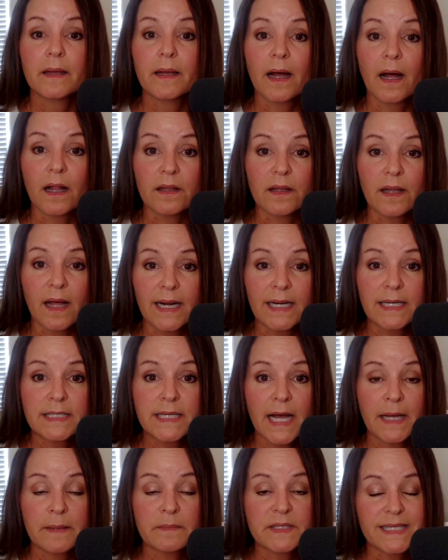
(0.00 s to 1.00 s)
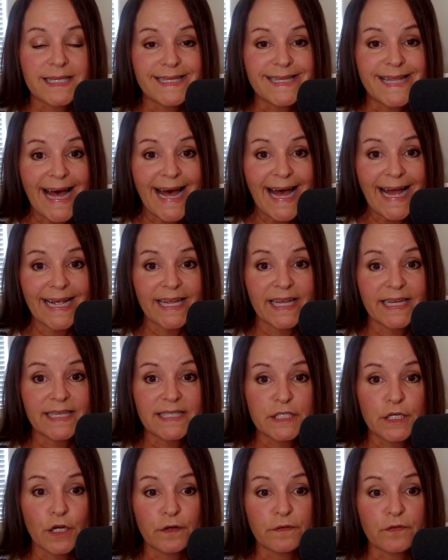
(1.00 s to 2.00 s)
A lot of times that gets
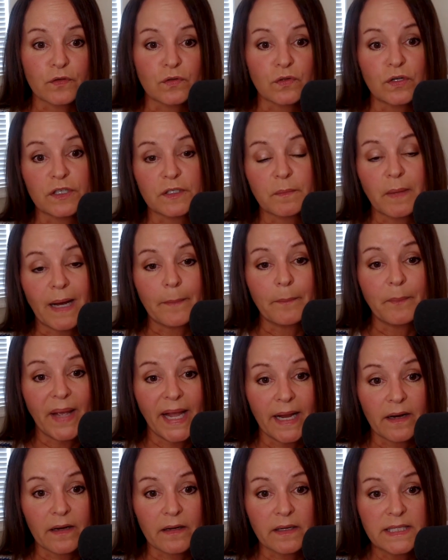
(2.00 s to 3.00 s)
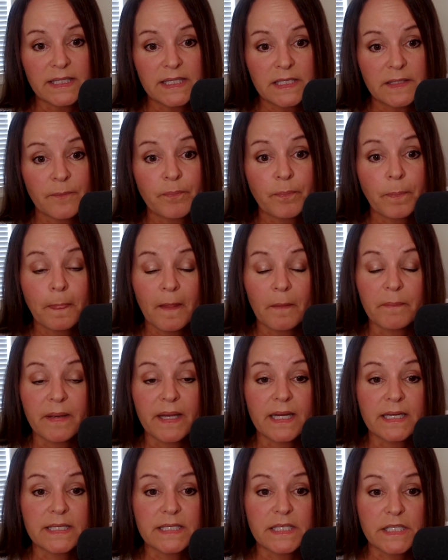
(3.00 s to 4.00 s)
overlooked by parents
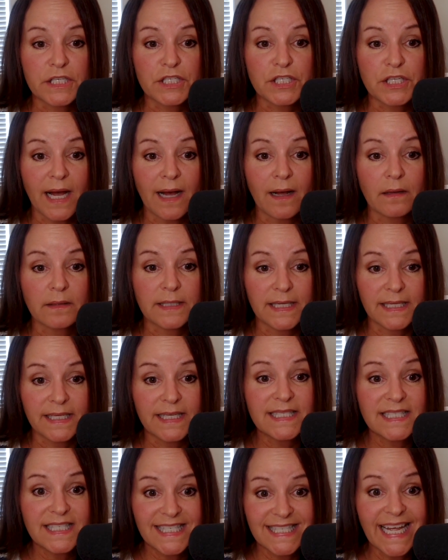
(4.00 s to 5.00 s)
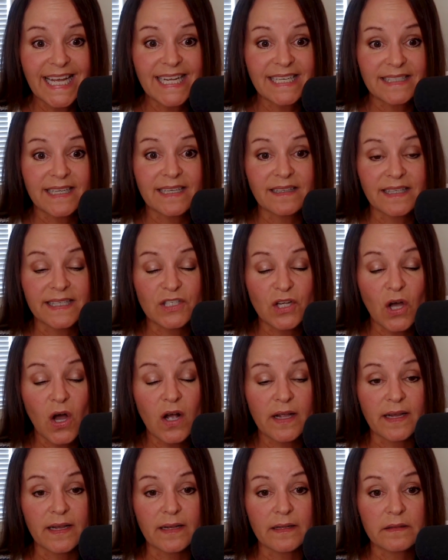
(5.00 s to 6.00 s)
because the child is technically
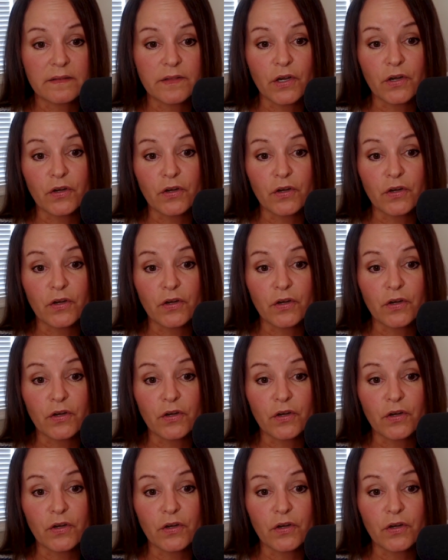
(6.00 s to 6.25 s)
talking. They're